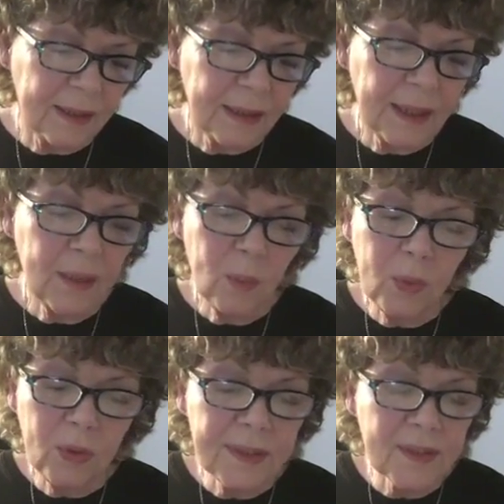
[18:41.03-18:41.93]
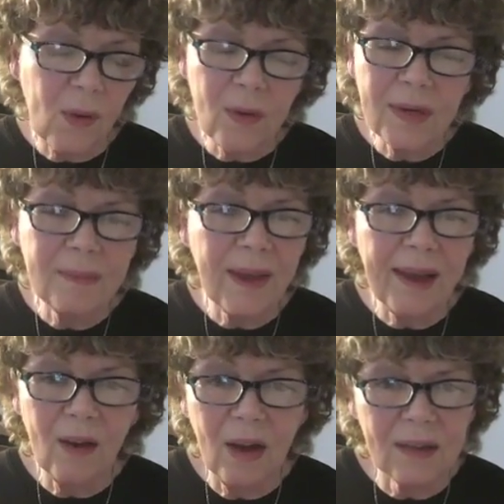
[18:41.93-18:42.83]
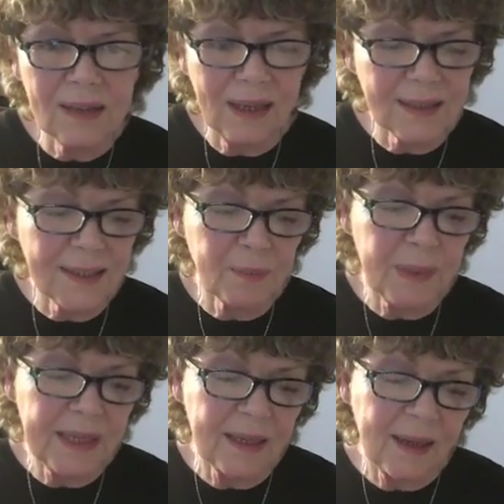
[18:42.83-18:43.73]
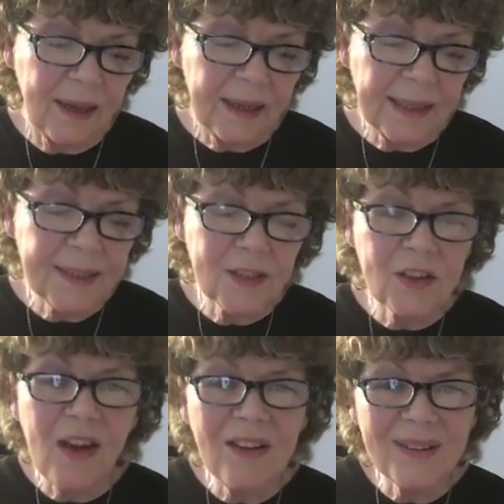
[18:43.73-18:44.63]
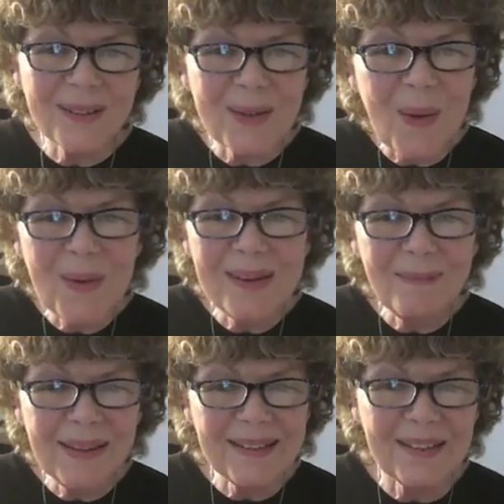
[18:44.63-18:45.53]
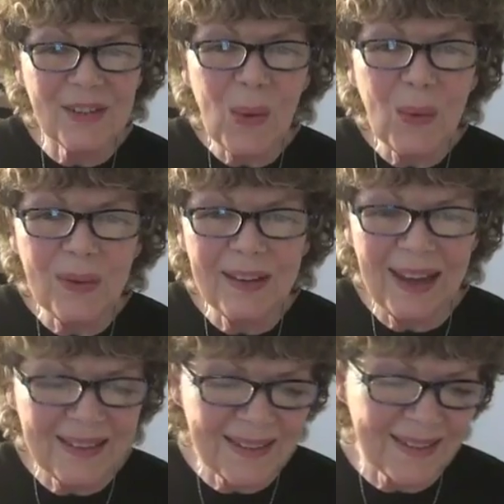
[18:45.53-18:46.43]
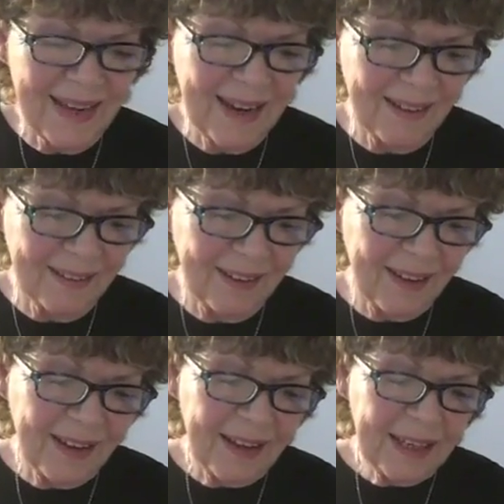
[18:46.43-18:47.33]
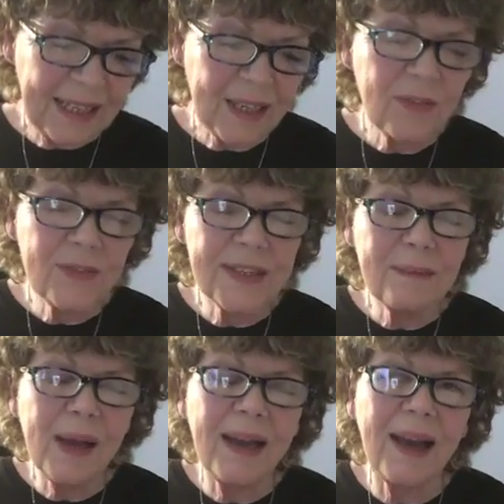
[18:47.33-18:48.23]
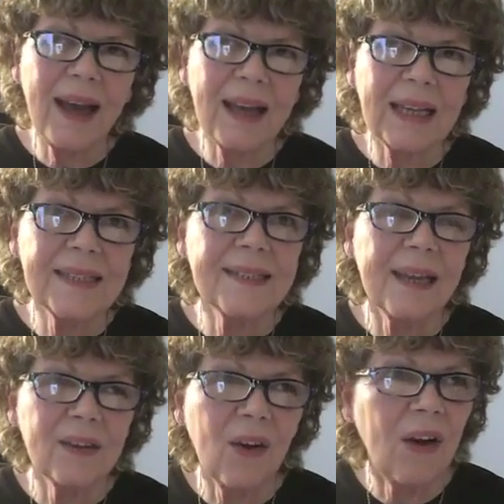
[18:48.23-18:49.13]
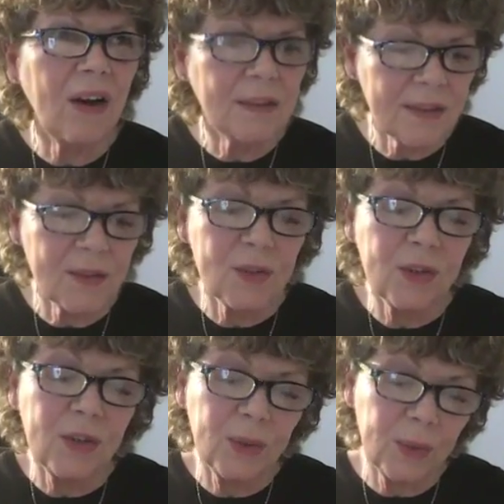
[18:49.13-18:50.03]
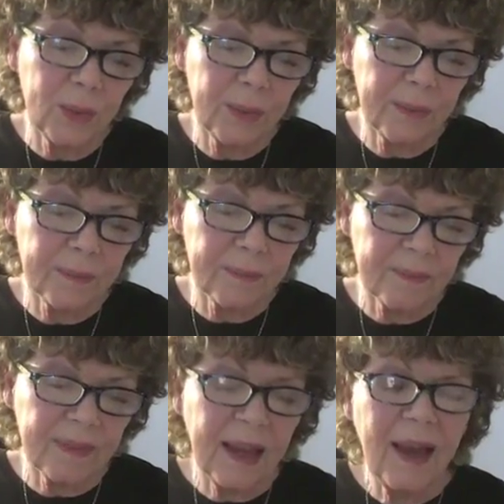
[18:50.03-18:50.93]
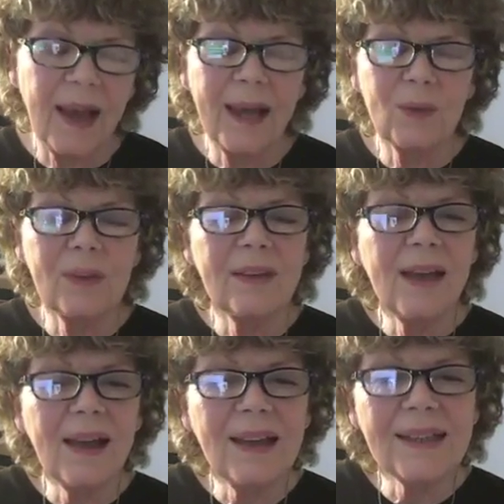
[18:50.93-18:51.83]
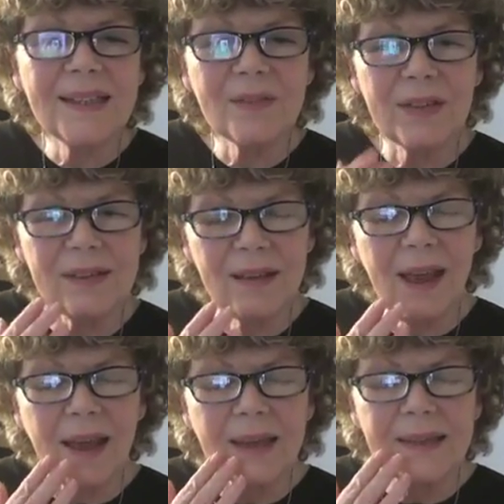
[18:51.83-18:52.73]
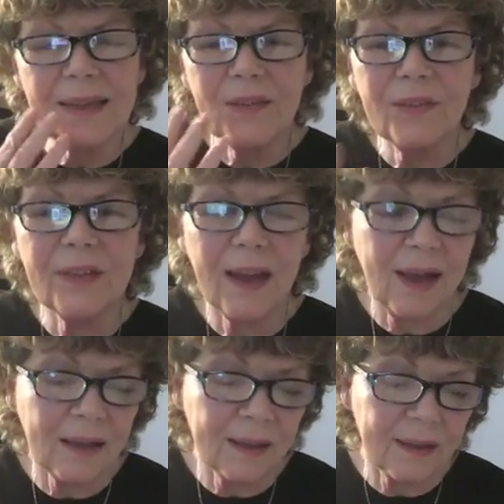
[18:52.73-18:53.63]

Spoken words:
In words only my heart can speak. In songs only my soul can sing, lifting my eyes and heart to you. Adonai Svatai Tiftach.